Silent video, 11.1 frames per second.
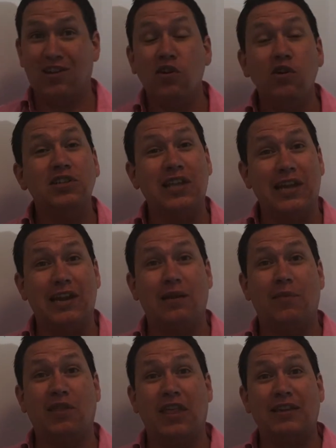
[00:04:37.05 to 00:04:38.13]
You're sending
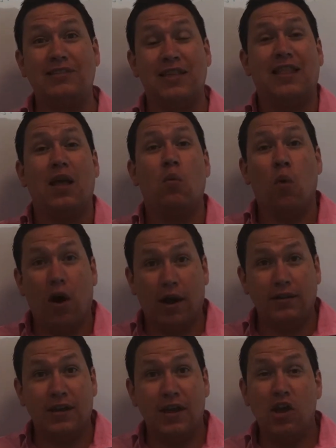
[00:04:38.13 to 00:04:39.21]
them the things that they
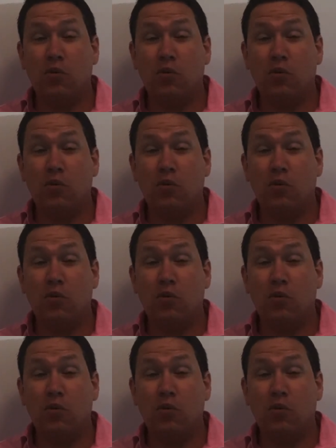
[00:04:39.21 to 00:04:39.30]
want,